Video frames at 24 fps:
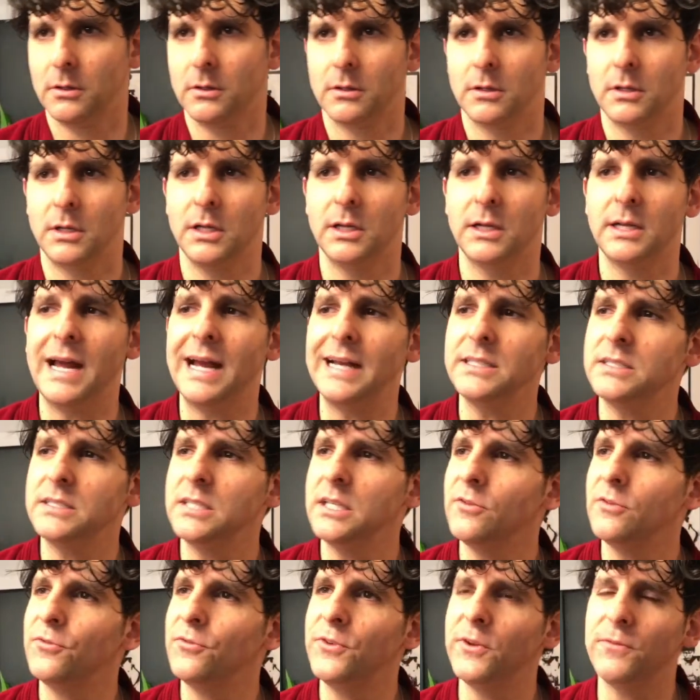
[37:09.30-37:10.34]
In
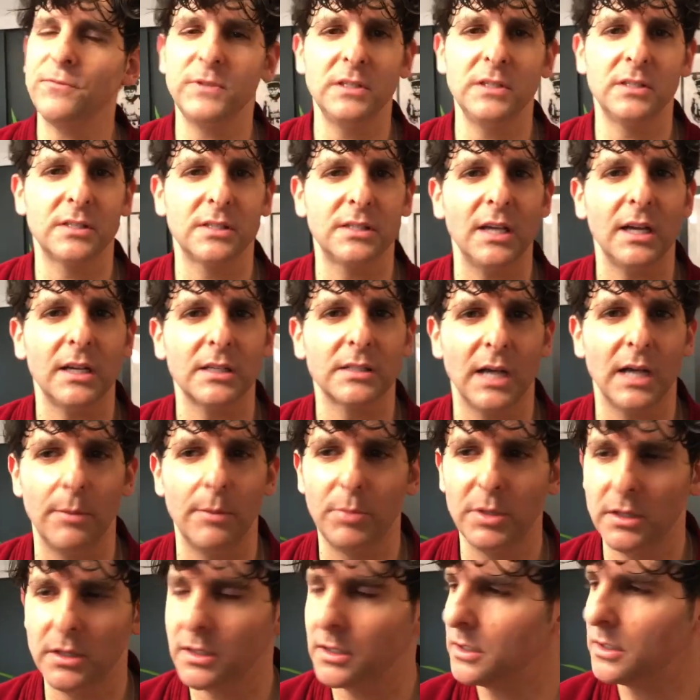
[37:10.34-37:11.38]
1956, I
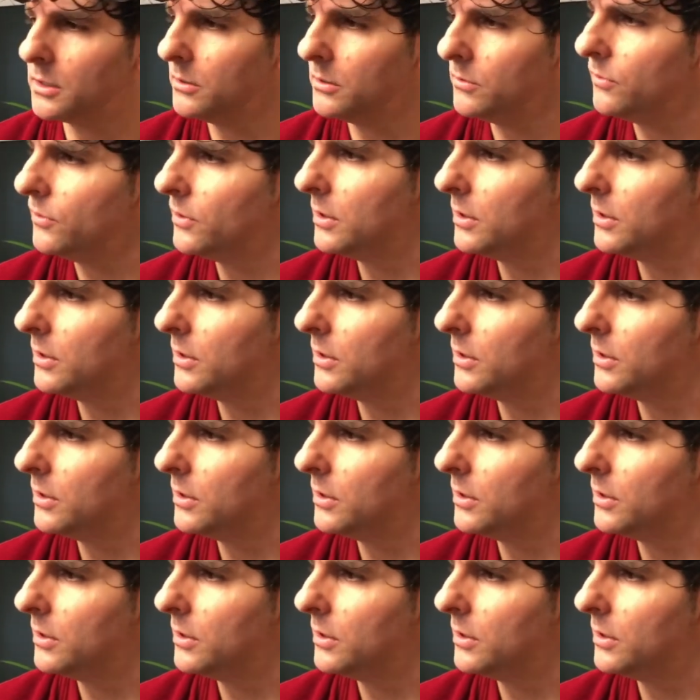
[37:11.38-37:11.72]
believe,